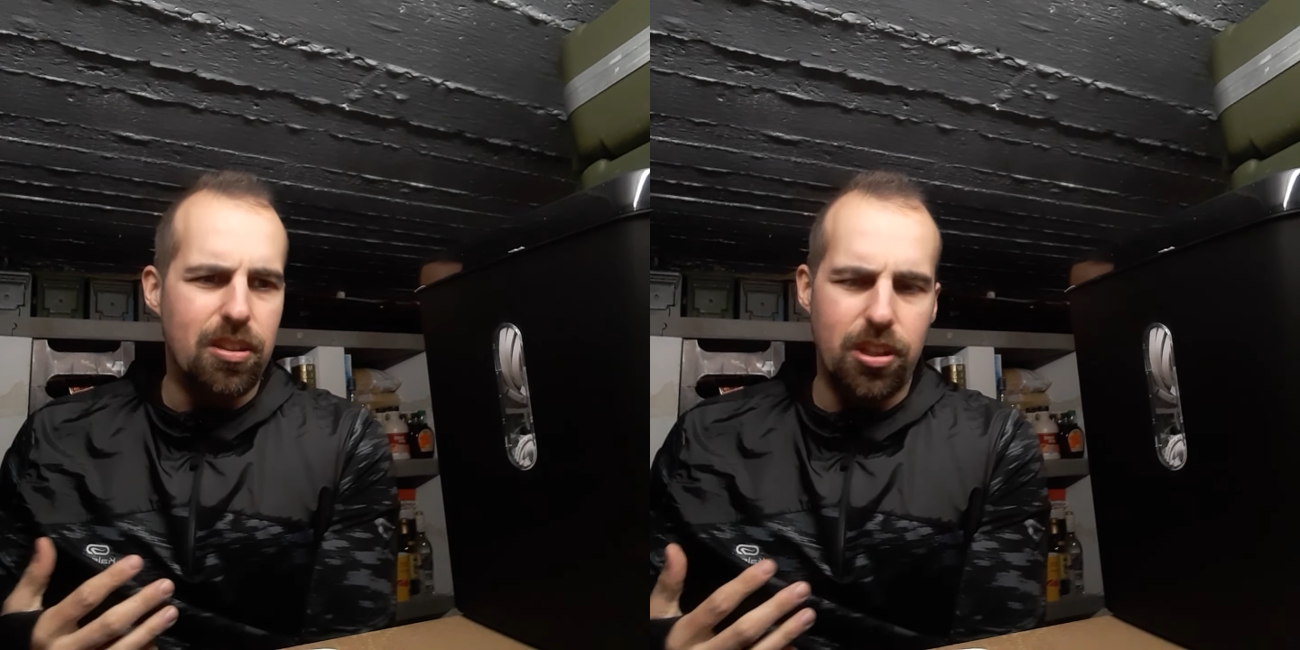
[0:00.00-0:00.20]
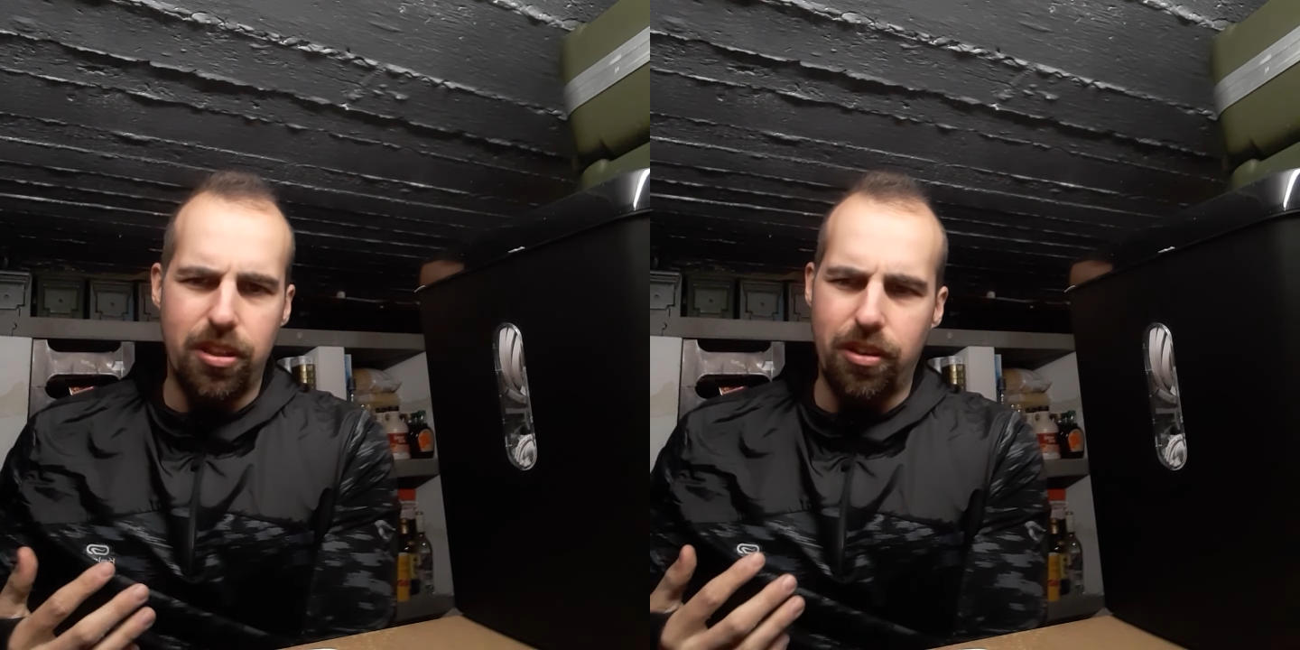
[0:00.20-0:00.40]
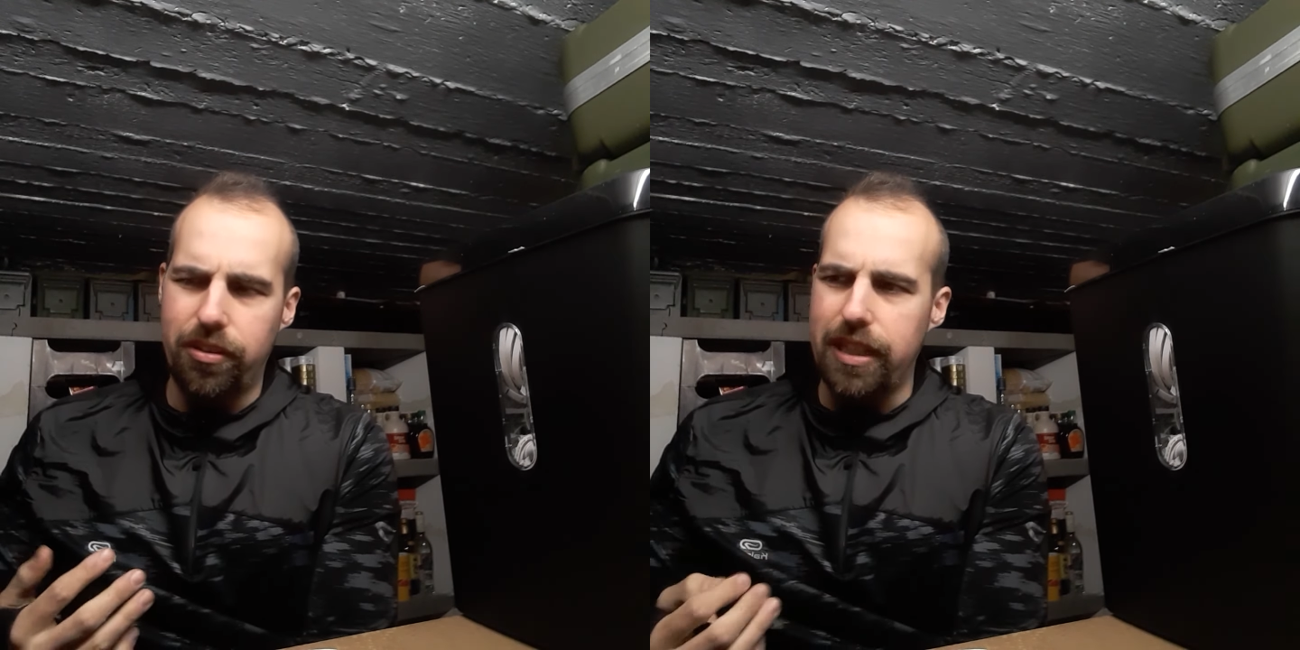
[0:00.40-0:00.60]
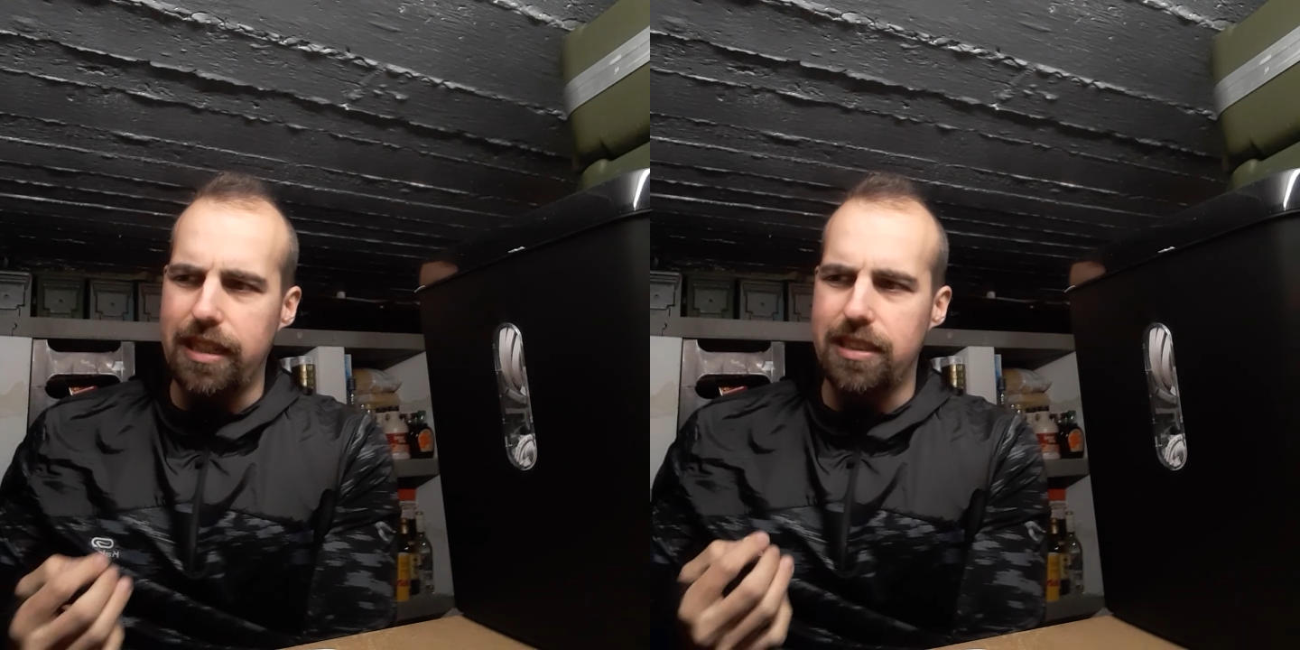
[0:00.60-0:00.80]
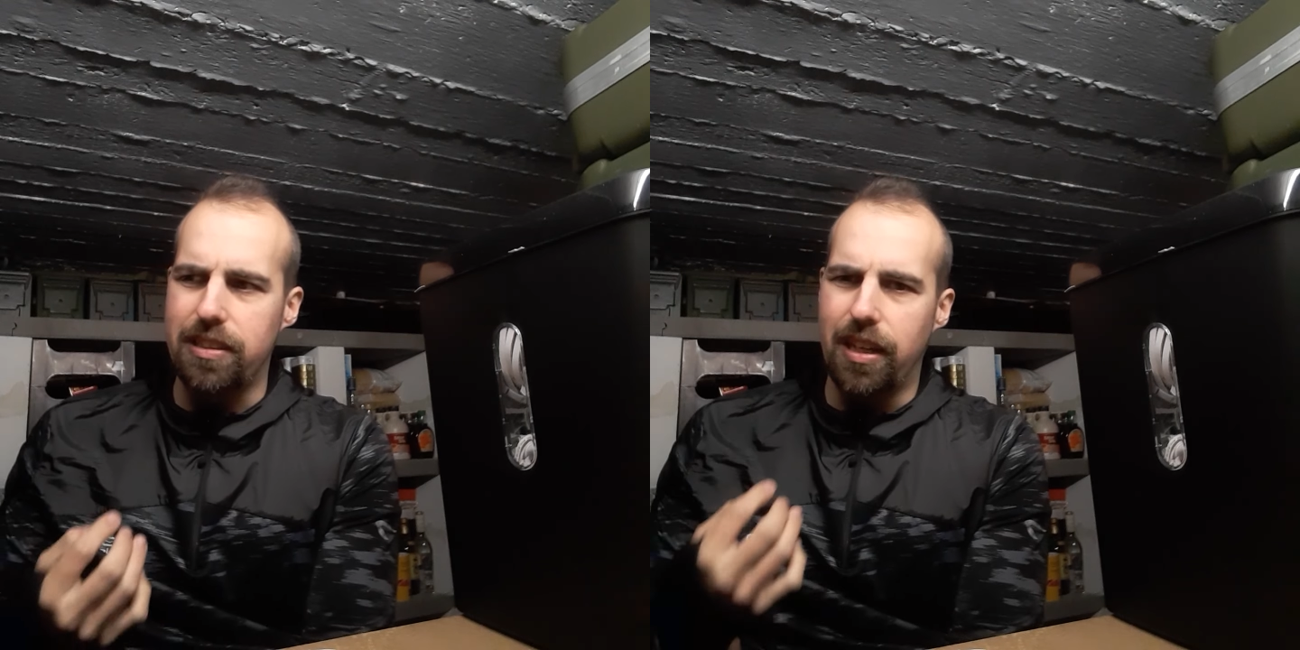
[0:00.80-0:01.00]
Another thing
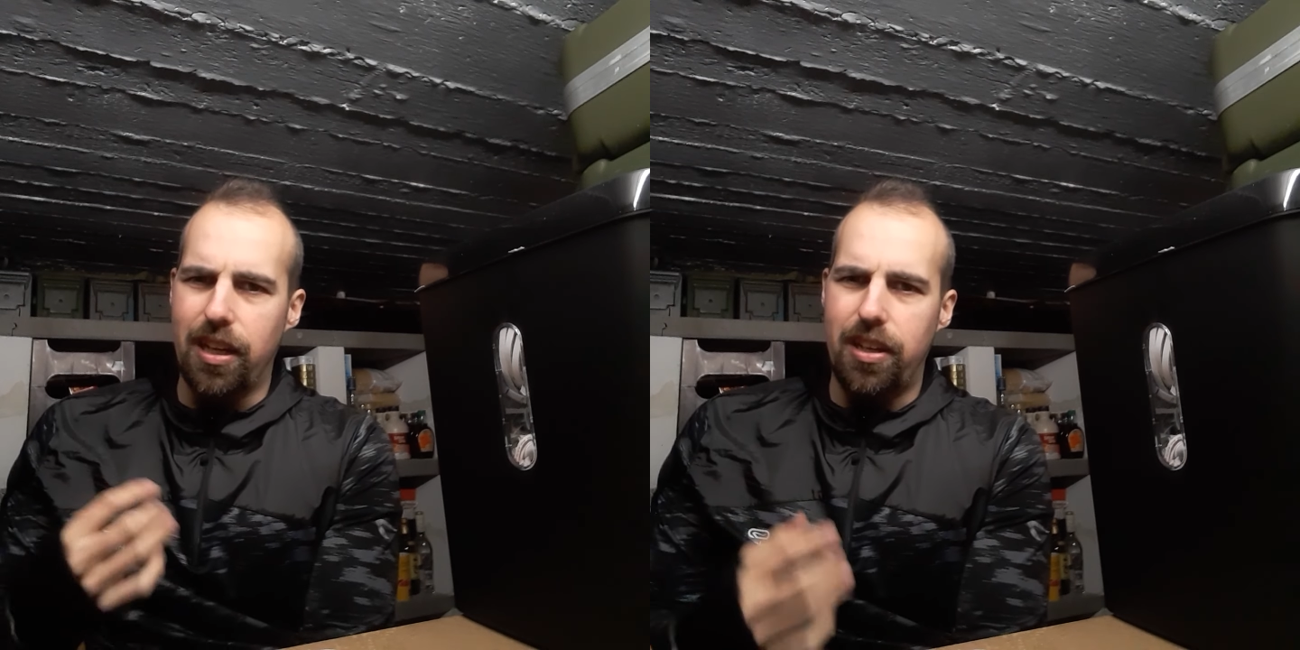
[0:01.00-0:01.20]
is